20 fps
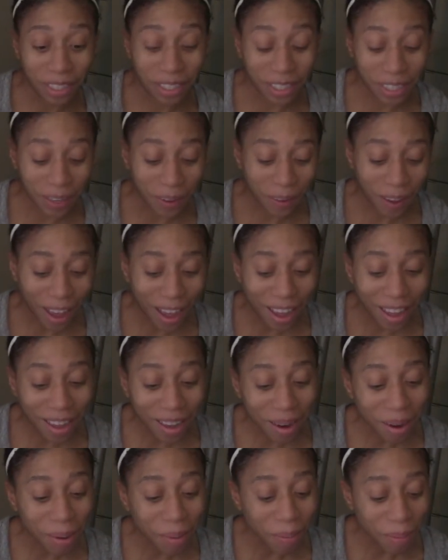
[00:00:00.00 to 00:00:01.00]
So I
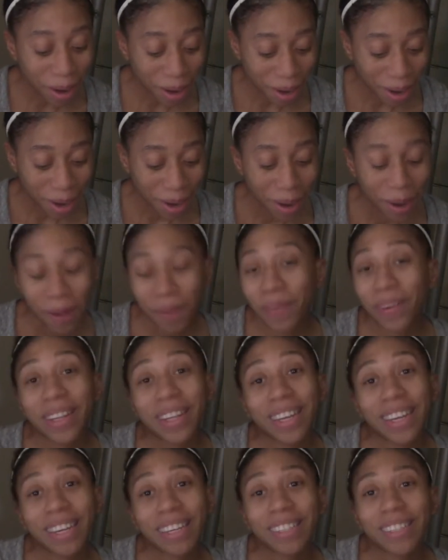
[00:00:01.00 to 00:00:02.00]
am
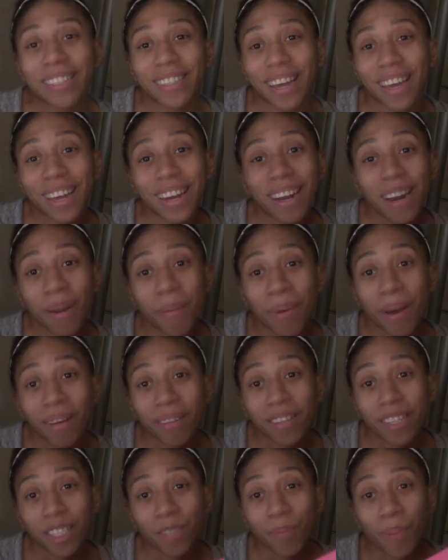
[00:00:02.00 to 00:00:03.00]
really excited about
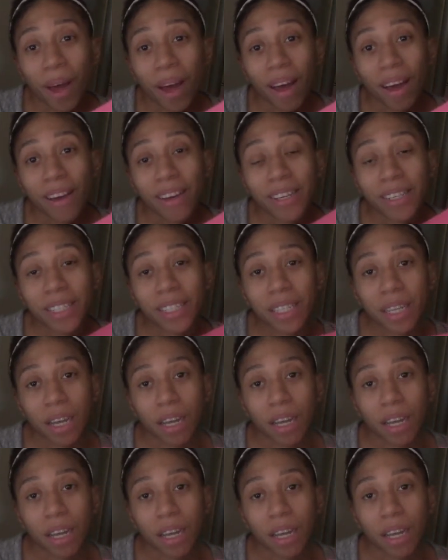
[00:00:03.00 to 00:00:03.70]
this box.